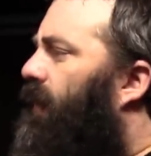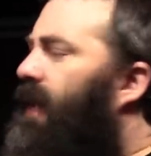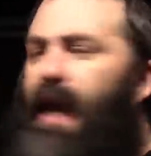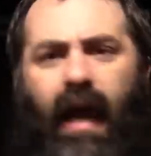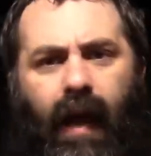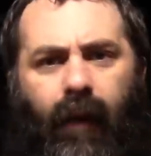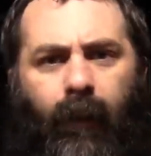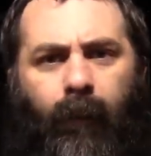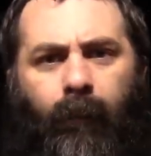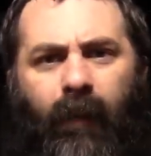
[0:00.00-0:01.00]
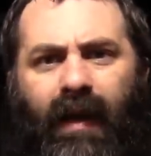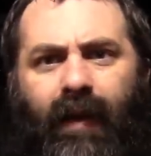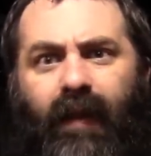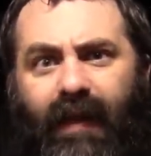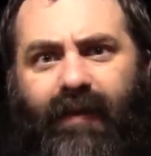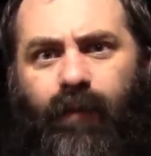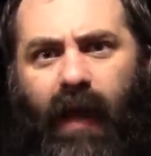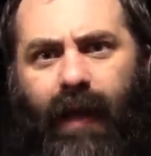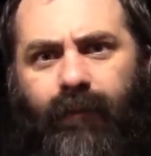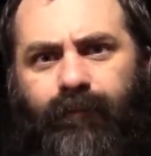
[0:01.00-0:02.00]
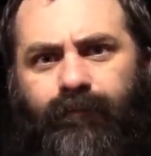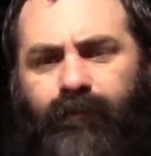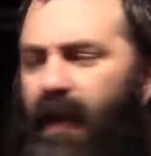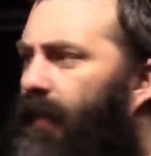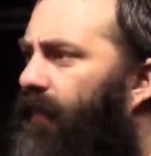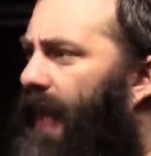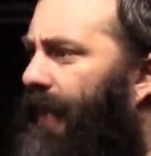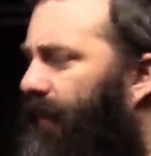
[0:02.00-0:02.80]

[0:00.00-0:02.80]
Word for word: yeah, that's the plan. That